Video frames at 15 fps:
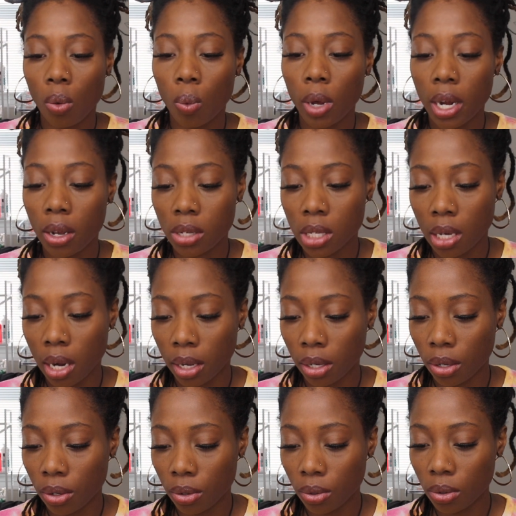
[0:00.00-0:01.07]
What else did I
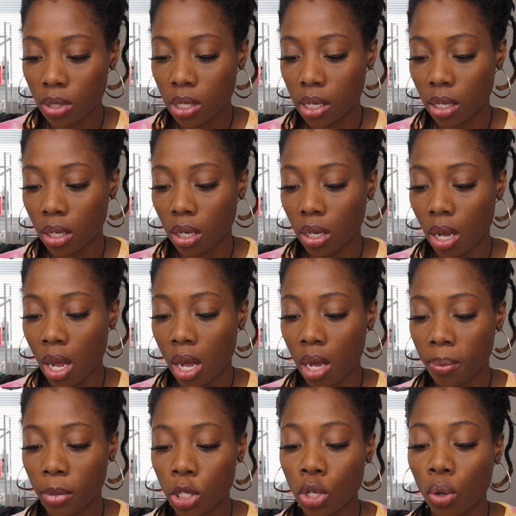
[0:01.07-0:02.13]
use?
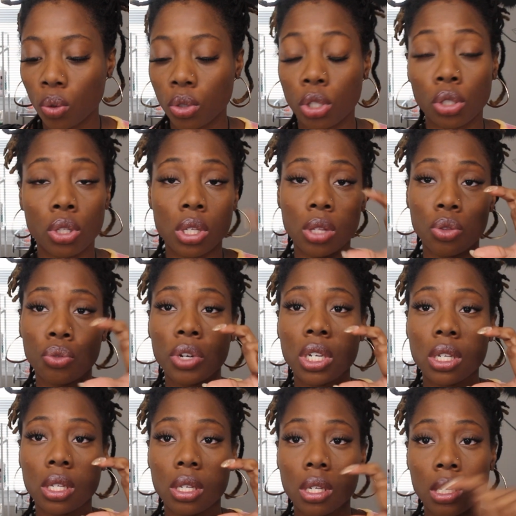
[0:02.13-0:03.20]
So the 3
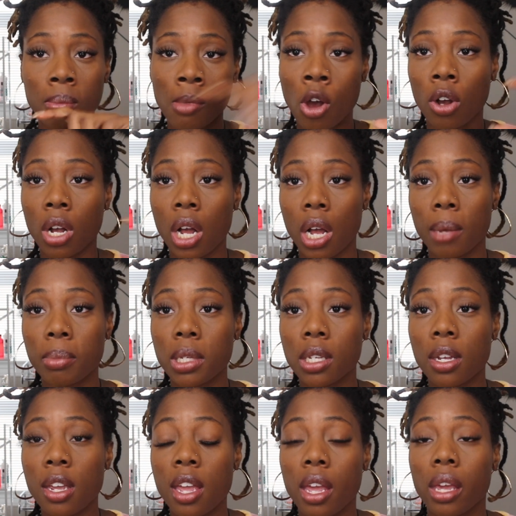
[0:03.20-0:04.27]
small cups.